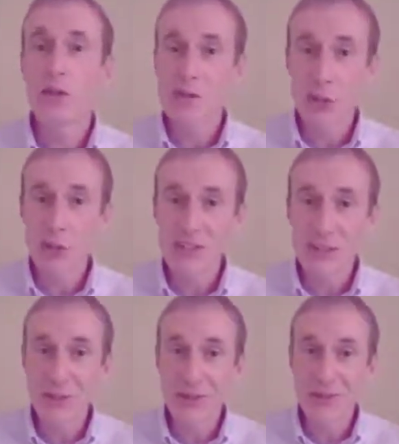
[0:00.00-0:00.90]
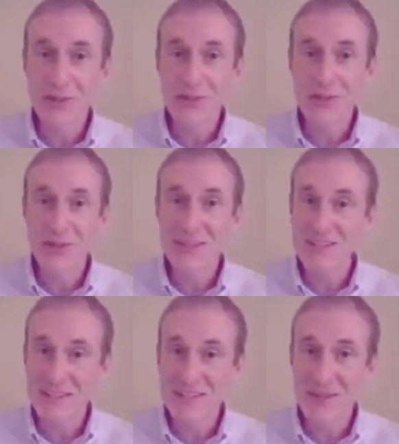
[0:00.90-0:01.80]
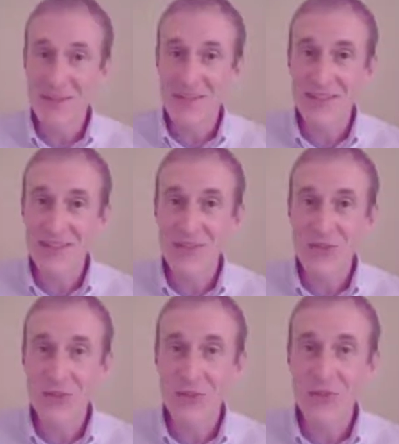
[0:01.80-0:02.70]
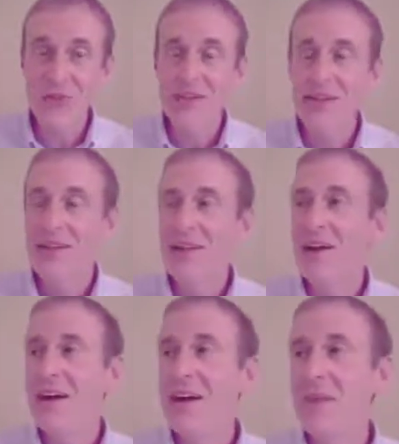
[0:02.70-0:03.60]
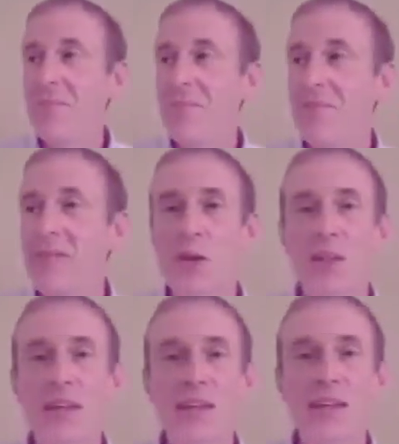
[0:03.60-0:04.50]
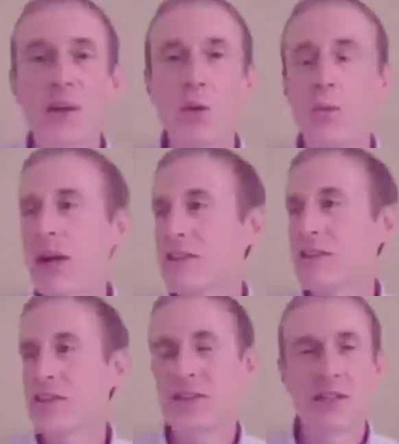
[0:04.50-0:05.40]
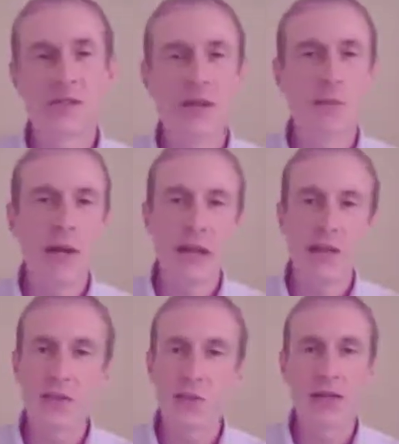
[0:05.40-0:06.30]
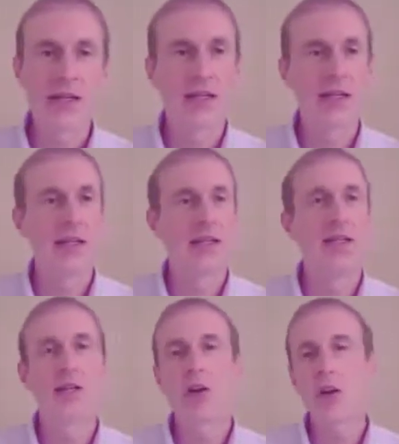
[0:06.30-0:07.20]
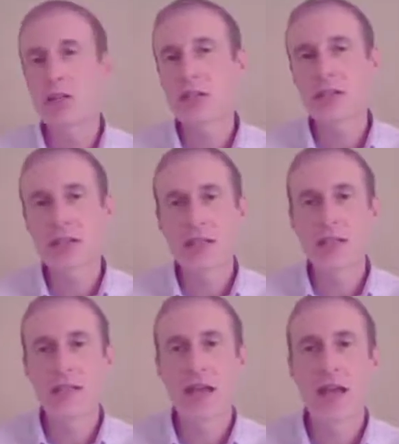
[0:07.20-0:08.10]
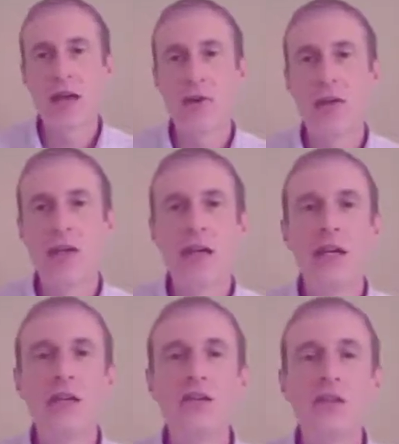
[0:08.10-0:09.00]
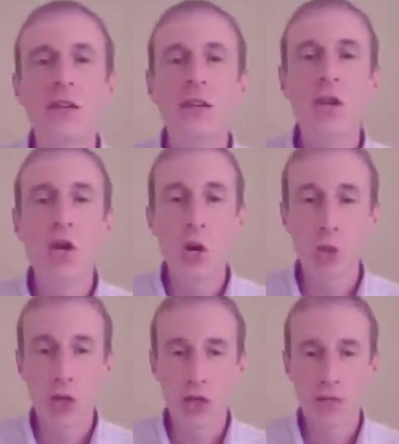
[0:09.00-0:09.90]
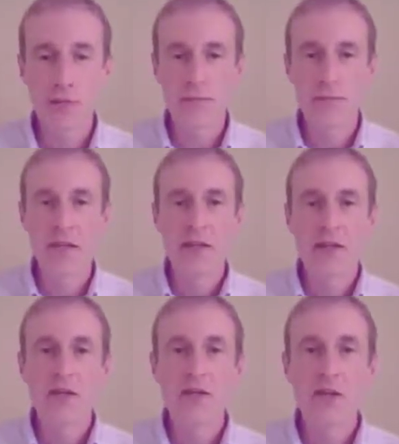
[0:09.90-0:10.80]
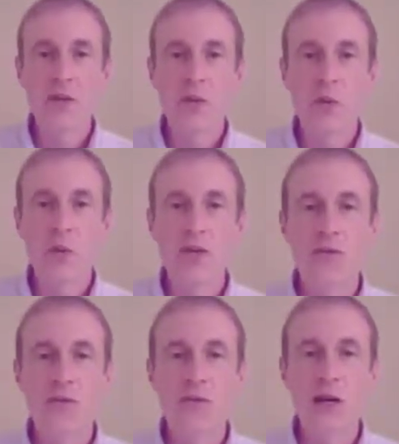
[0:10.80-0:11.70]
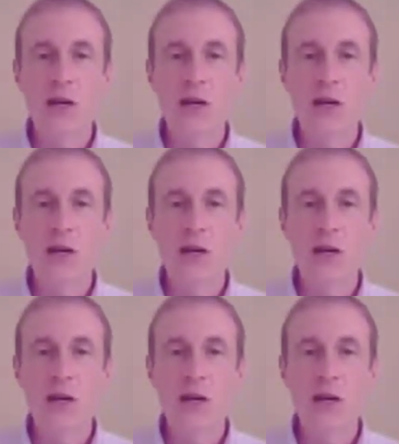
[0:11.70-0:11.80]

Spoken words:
wasn't always in a great mood because he's coming late to school. You know, that whole process then of the pass writing and the calling the kid down is no longer. So we have